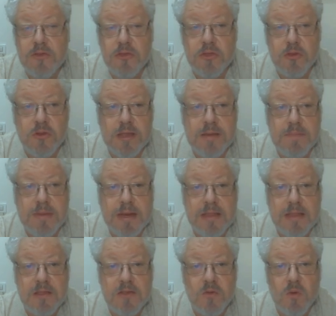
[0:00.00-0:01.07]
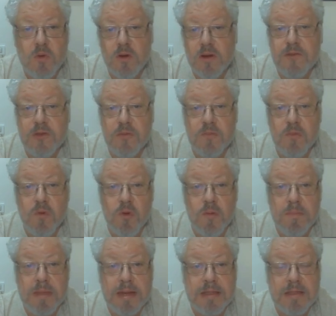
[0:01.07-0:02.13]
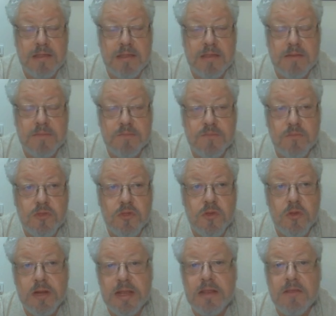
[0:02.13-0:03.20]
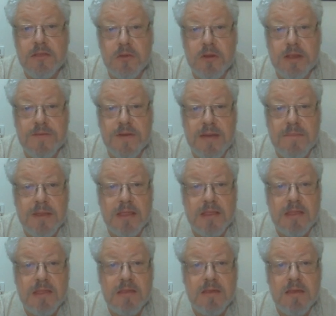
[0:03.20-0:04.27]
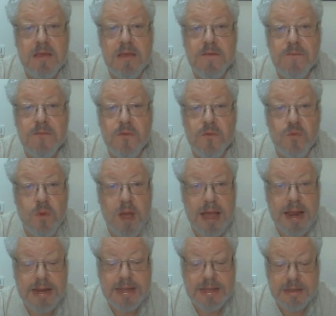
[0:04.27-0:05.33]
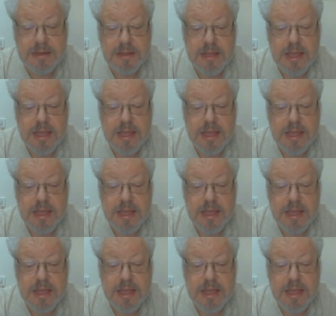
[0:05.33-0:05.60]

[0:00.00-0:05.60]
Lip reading: 30 minutes or a few more minutes, 30 to 35 minutes for writing.